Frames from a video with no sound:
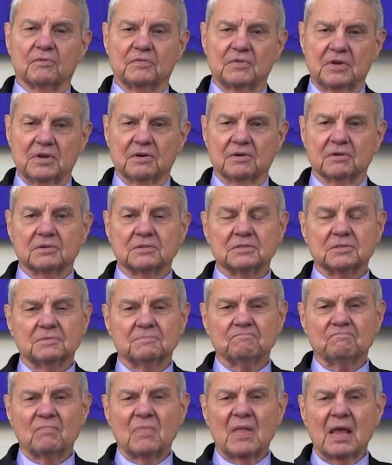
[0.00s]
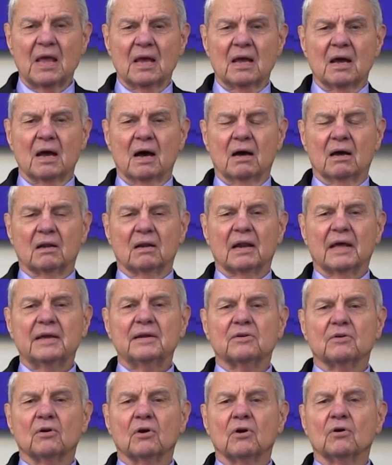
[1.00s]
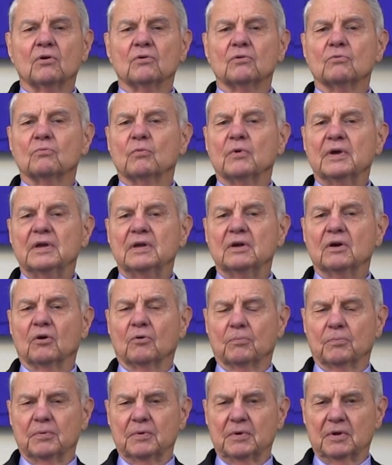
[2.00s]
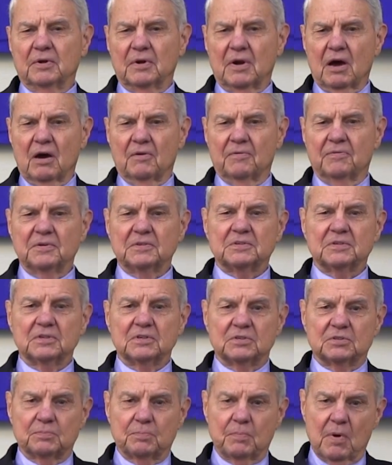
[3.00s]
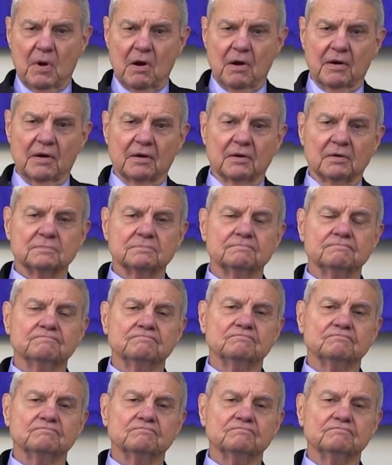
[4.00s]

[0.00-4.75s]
of years. Later on, we opened an office in Sparta,